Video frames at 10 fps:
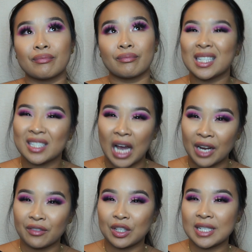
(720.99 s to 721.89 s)
it's kind
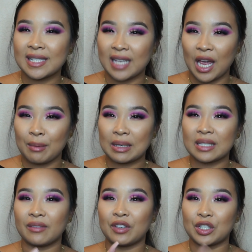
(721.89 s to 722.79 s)
of hard to say,
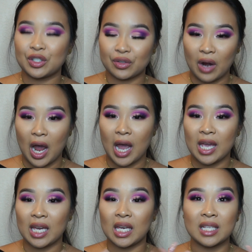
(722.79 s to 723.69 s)
because if you're dry,
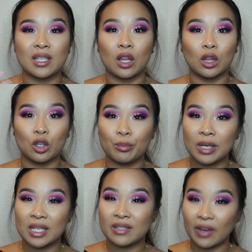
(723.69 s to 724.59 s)
it is a
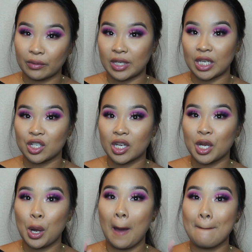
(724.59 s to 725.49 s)
luminous
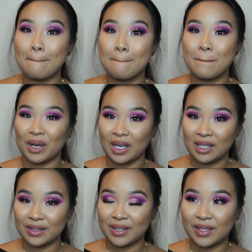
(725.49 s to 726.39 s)
foundation,
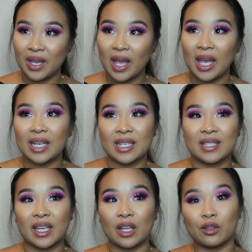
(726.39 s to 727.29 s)
but it
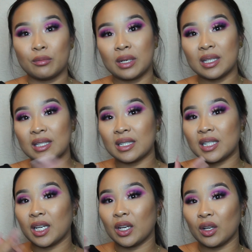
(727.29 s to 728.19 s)
doesn't get luminous
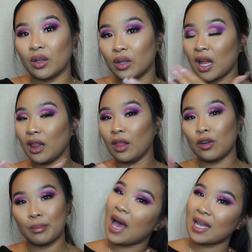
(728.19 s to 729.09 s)
until a
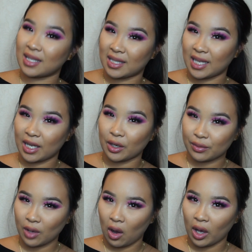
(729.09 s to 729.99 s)
little bit as the day
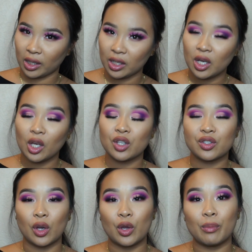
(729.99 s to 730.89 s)
goes on.
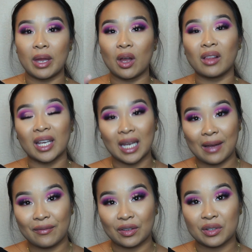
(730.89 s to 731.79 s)
So you may not like it
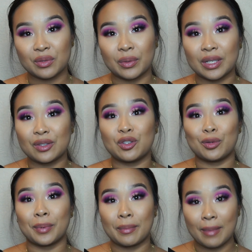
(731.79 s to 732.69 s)
at first when it's
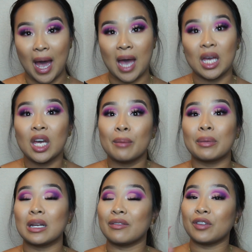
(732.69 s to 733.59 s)
super matte,
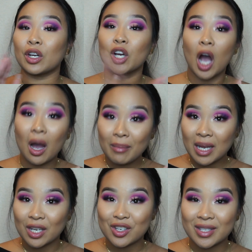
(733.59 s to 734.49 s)
but if you're
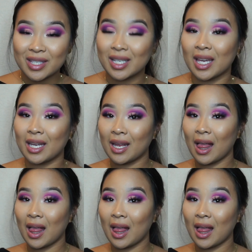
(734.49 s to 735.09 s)
combination skin